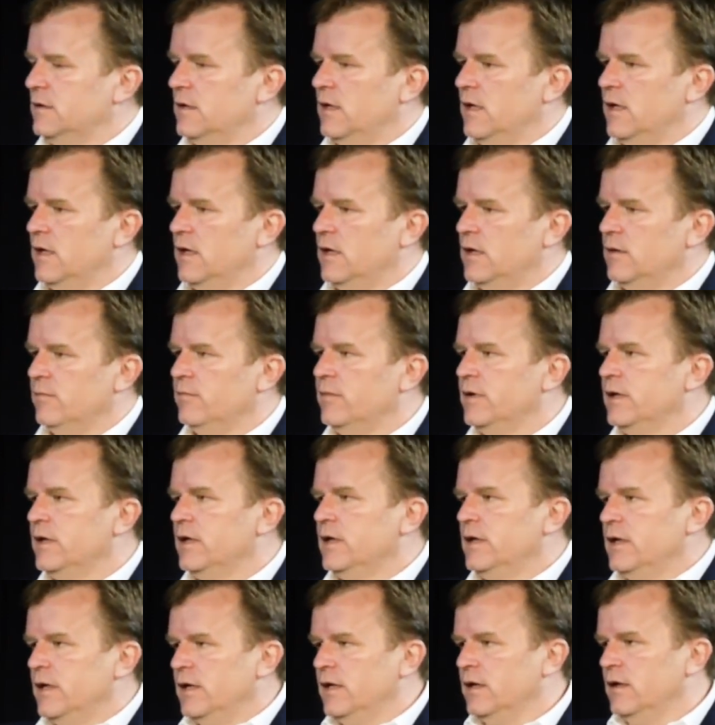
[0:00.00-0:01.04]

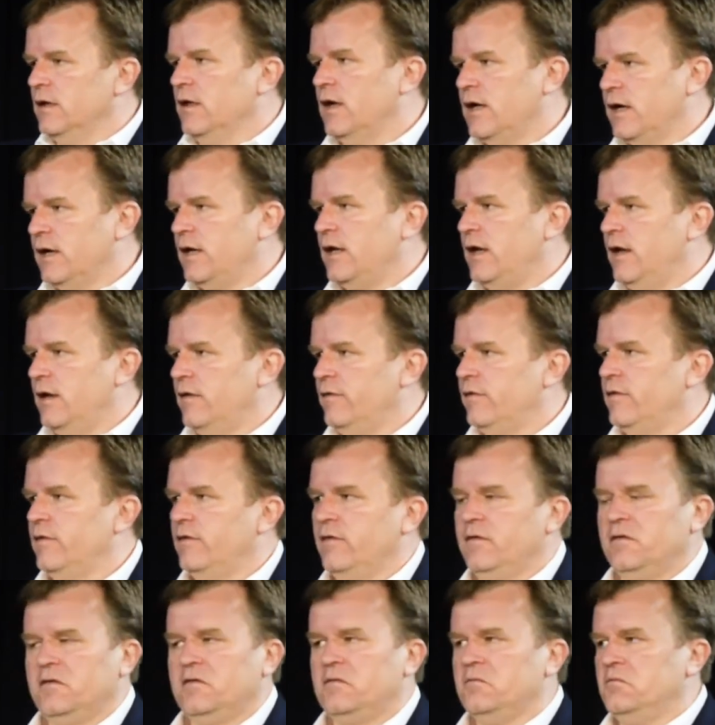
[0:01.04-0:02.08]
in a lot of
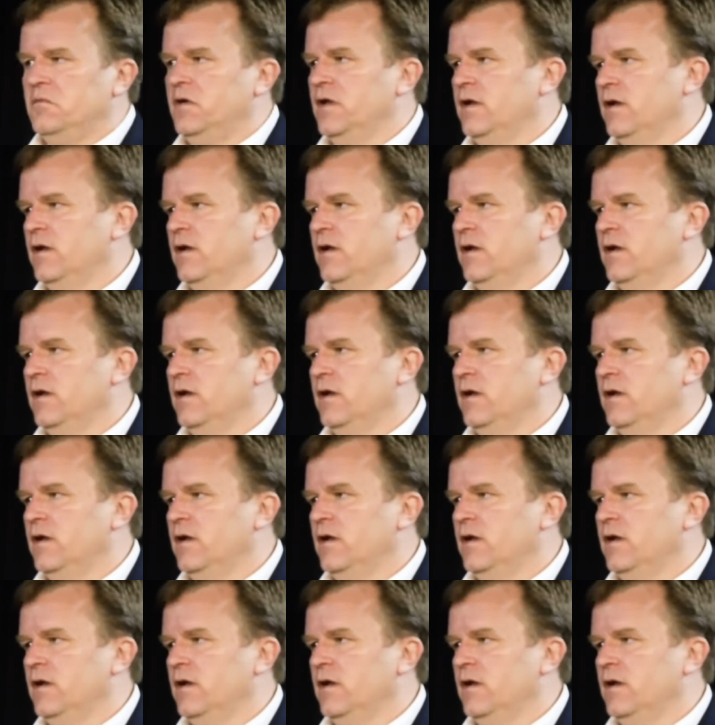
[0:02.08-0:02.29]
cases,